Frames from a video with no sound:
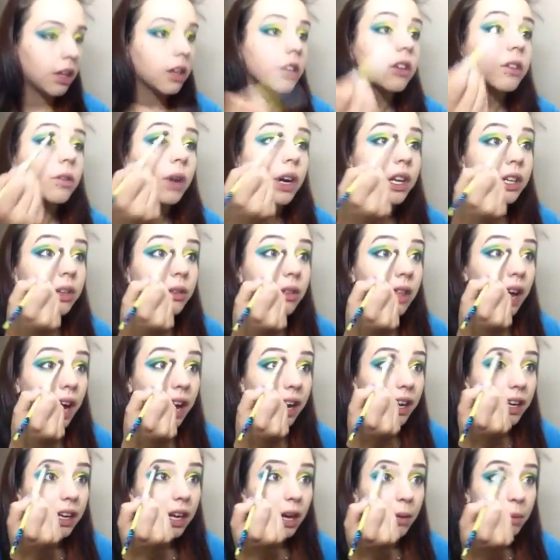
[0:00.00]
So I do that
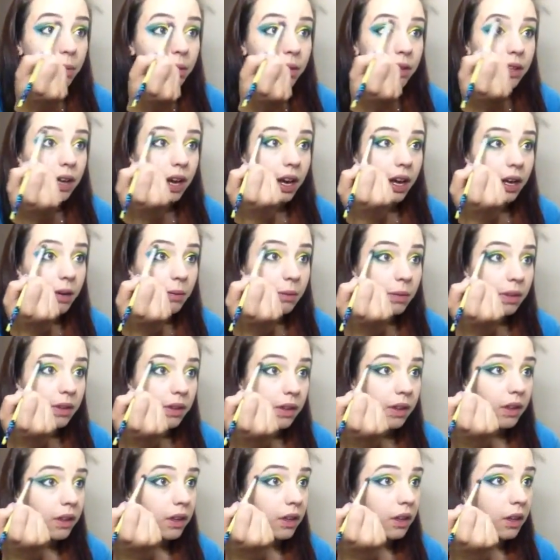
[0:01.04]
a couple times.
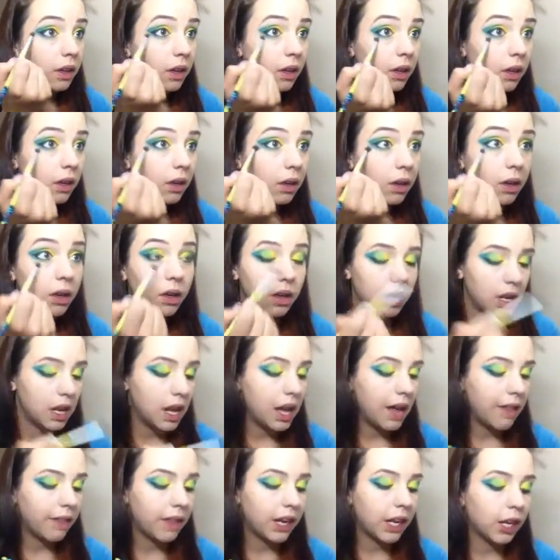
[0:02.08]

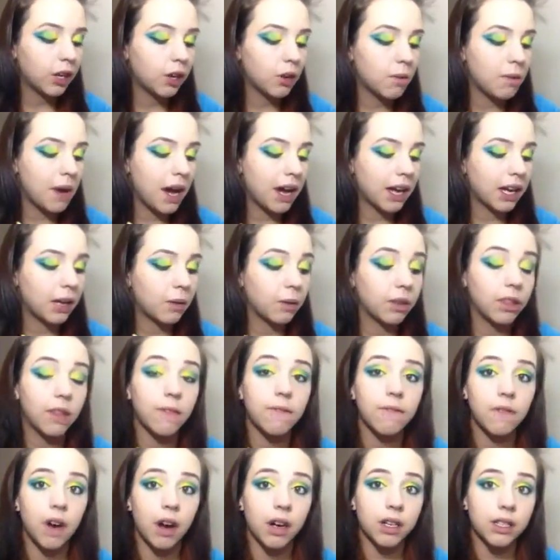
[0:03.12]
Then I go back in with the
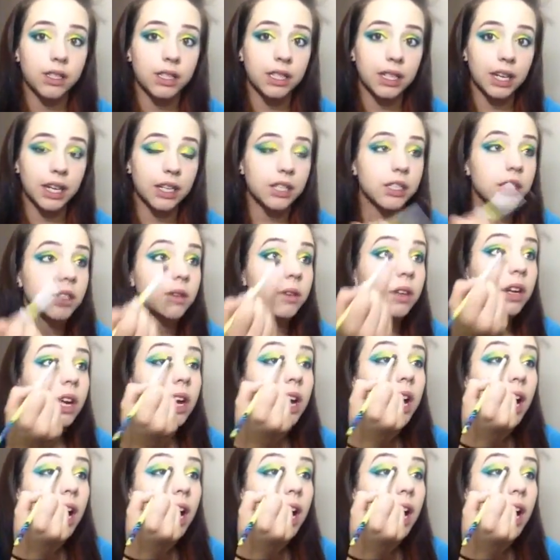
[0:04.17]
Foxy next to it,